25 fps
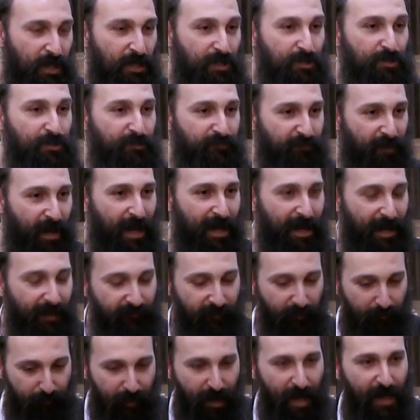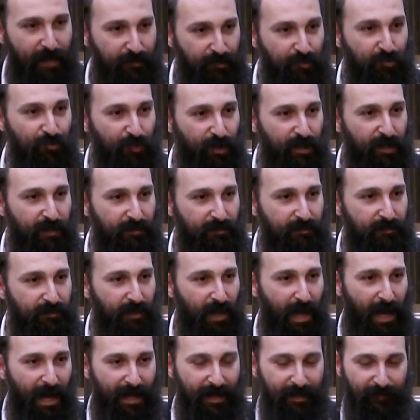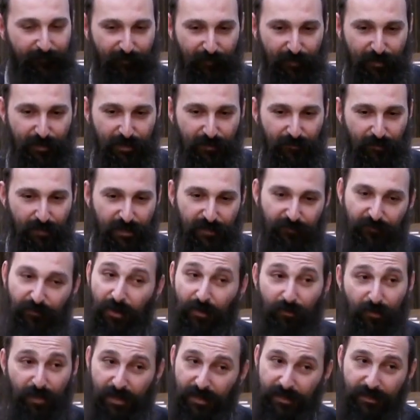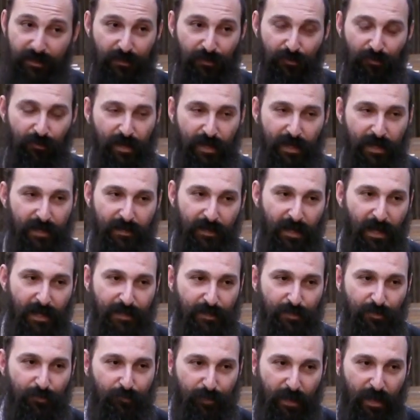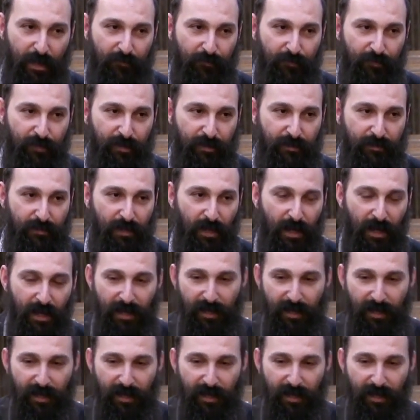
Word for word: So if I have a bad trait, I first of all, it's very easy to recognize your bad traits.